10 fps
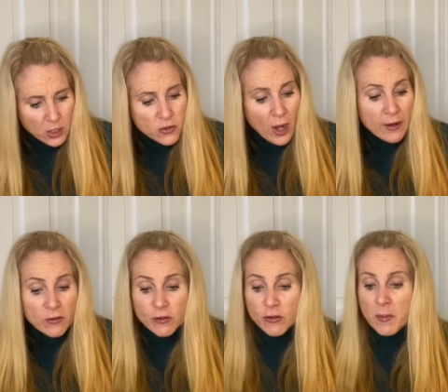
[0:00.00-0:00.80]

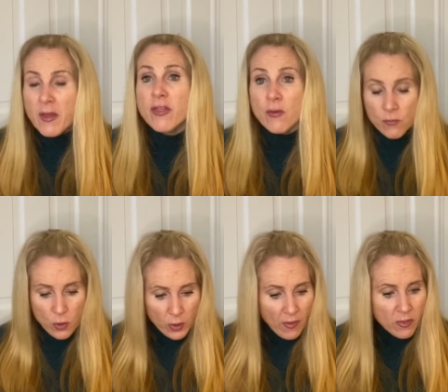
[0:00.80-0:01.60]
Dr. Smith
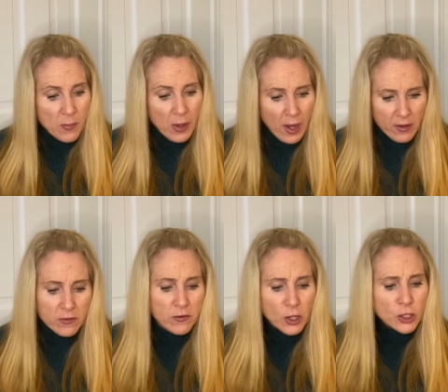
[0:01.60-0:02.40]
wrote on the
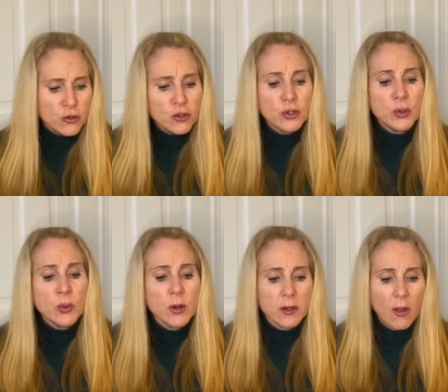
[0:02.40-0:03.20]
box,
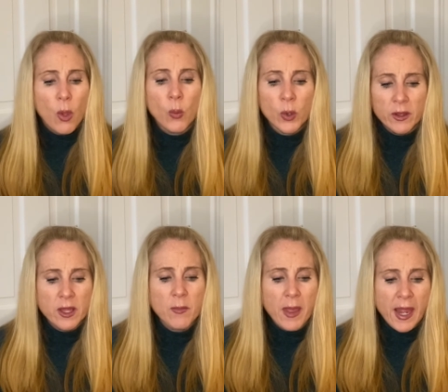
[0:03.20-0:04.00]
to
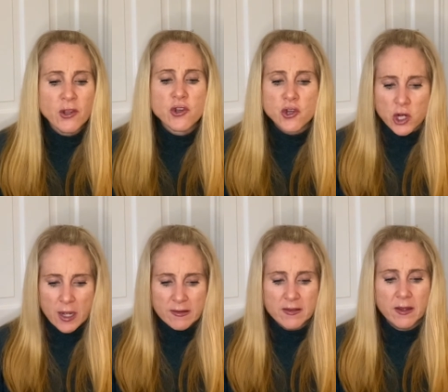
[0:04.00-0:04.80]
William H.
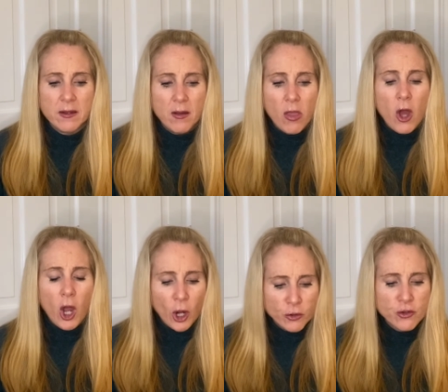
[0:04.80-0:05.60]
Johnson,
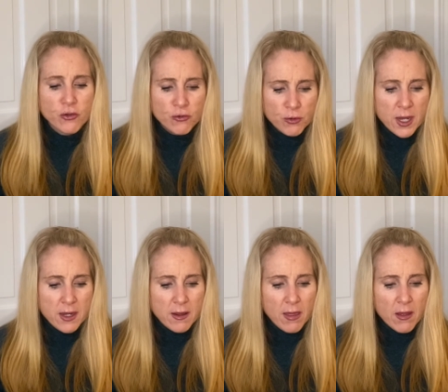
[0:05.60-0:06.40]
Arch
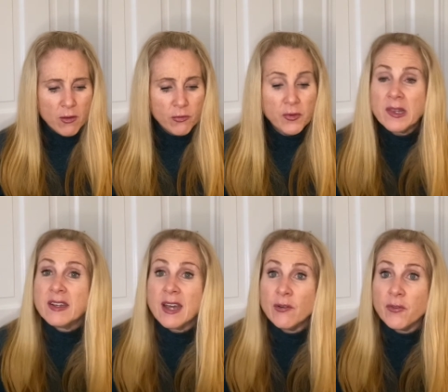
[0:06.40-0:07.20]
Street,
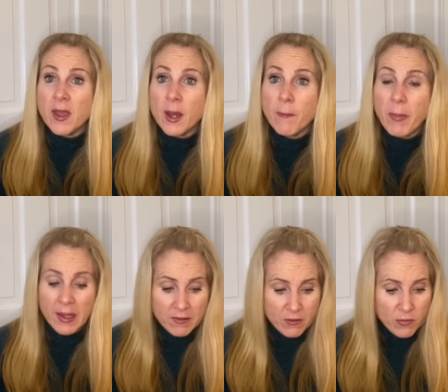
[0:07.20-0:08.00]
Philadelphia,
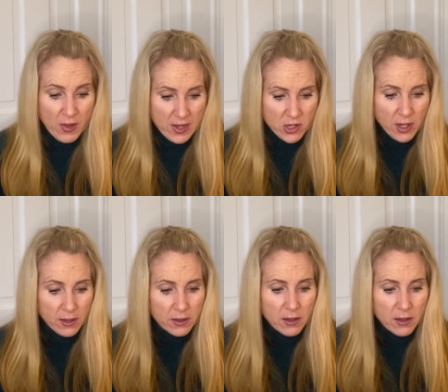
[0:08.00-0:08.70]
Pennsylvania.